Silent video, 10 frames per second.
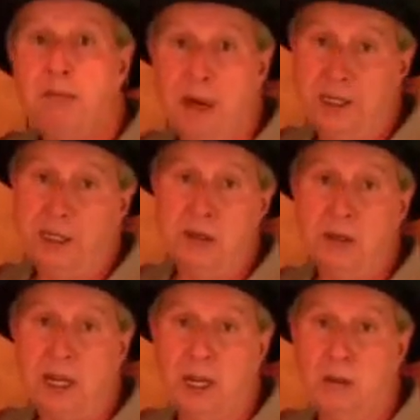Makes it
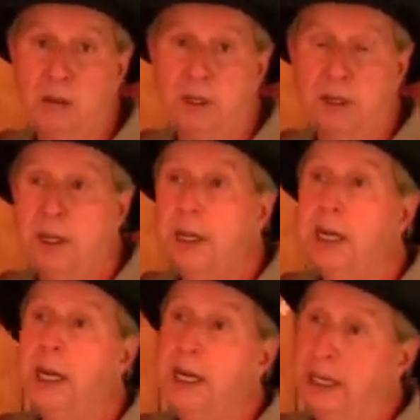look like wood.
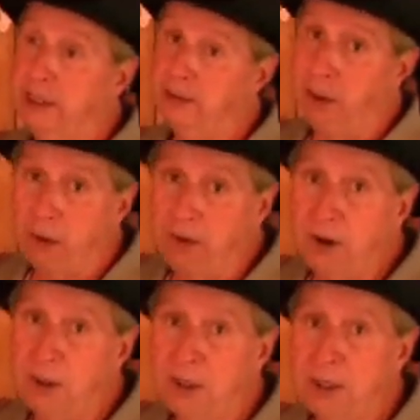It's far
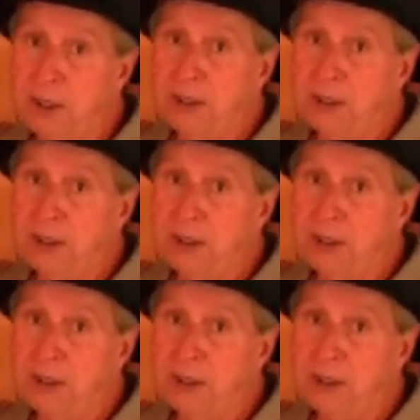from it.